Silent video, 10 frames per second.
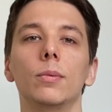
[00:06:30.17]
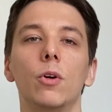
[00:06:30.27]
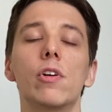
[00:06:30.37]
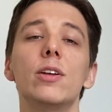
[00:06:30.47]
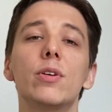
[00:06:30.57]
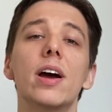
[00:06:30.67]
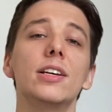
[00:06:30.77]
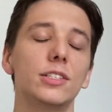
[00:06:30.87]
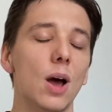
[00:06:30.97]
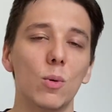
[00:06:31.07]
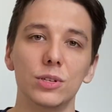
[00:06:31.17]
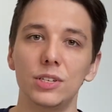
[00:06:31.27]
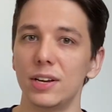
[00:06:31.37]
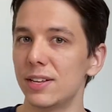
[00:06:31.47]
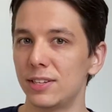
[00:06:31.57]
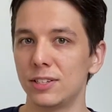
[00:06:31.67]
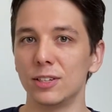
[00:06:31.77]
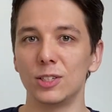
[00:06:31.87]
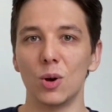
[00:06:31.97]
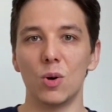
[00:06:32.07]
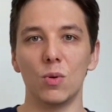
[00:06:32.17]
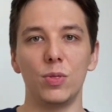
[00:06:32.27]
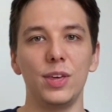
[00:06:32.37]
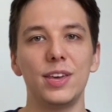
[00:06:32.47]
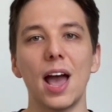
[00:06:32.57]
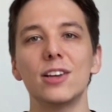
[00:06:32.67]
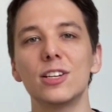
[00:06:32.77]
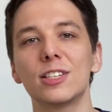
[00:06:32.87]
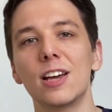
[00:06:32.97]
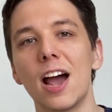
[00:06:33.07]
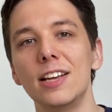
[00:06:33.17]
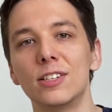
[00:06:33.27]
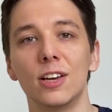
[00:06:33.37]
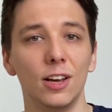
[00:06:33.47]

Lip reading: Alright you guys, that was it. So the gadgets guide